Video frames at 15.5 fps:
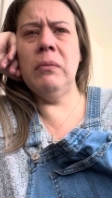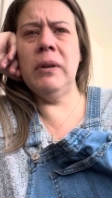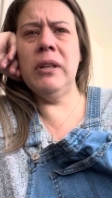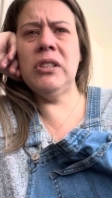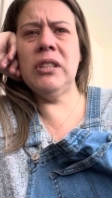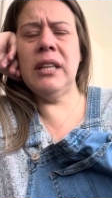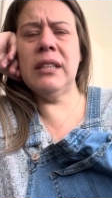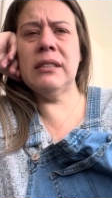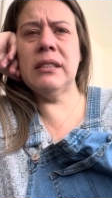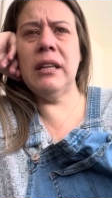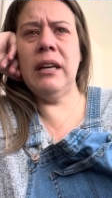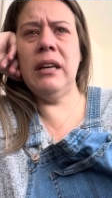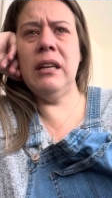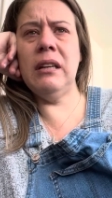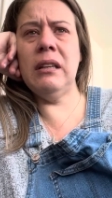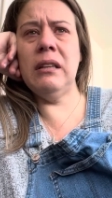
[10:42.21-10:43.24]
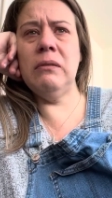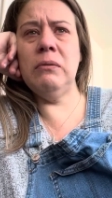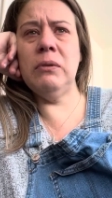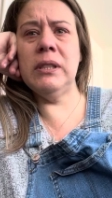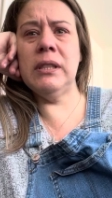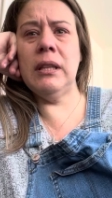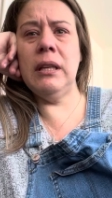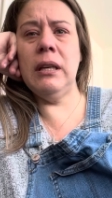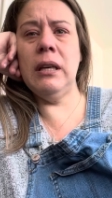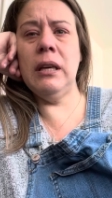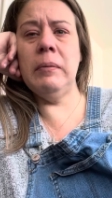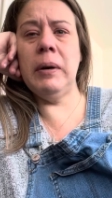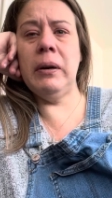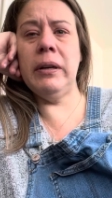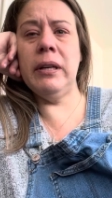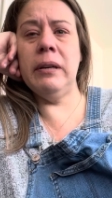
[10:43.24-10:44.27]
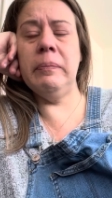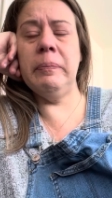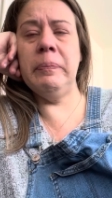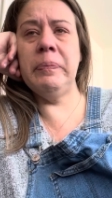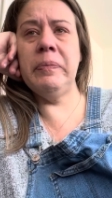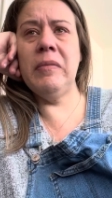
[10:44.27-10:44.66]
much last night and was thinking about him.